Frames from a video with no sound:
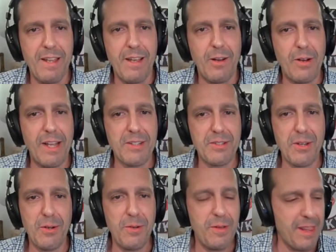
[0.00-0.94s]
Okay,
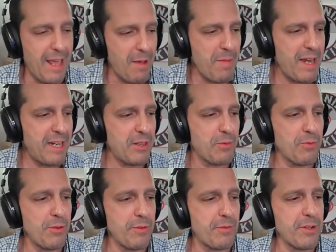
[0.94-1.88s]
so that made it through
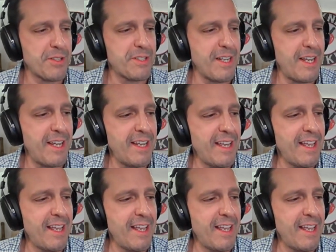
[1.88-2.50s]
the first day,